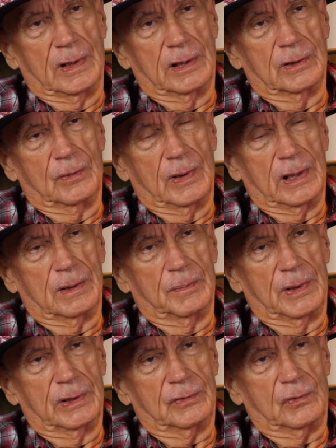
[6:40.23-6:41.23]
I know how to
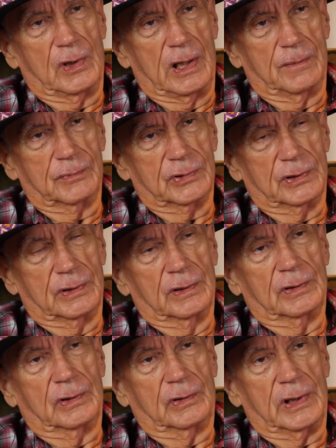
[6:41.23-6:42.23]
make traps
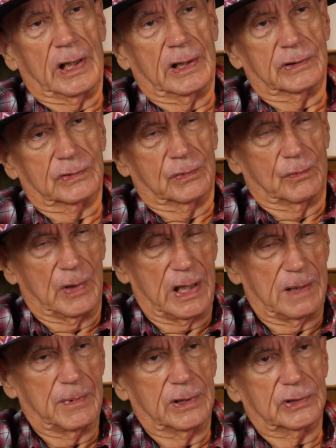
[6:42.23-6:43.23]
to catch
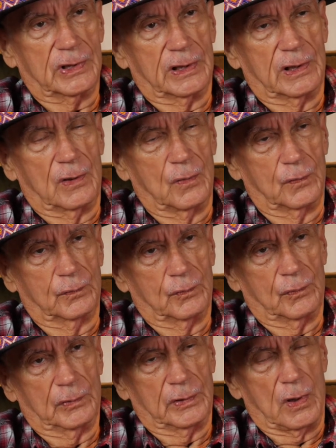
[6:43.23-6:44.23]
rabbits. An
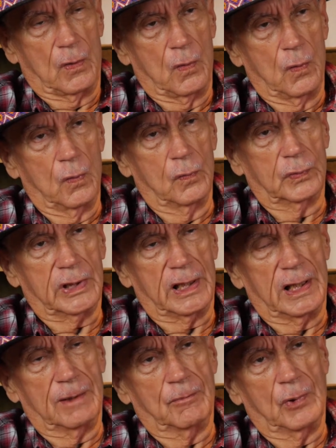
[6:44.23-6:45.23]

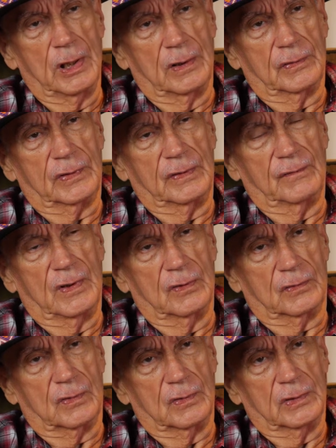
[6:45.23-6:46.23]
old-time relative,
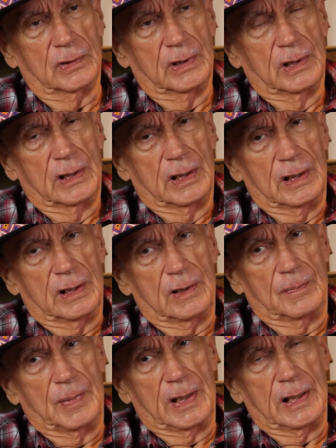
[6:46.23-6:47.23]
uncle
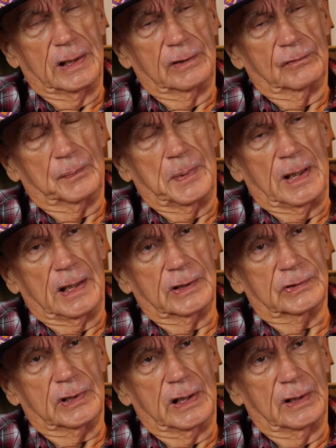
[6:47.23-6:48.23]
of mine, it was
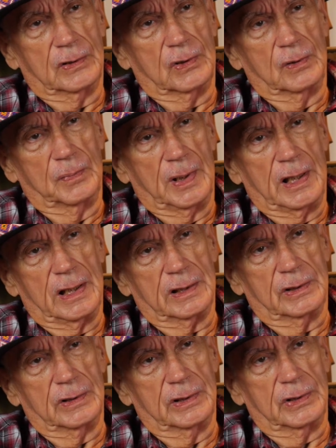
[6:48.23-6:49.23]
passed down to me how
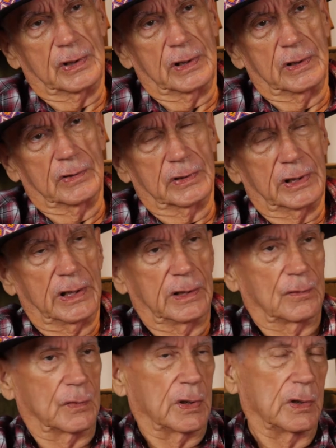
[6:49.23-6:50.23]
to hunt deer and
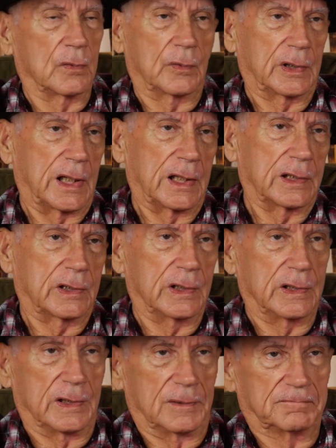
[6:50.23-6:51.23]
kill deer without a
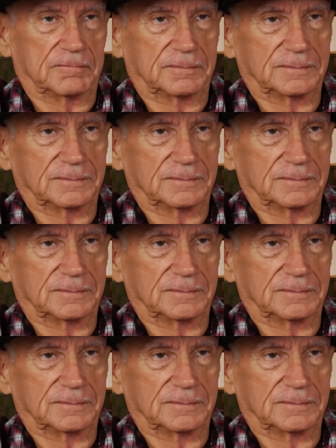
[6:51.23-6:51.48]
gun.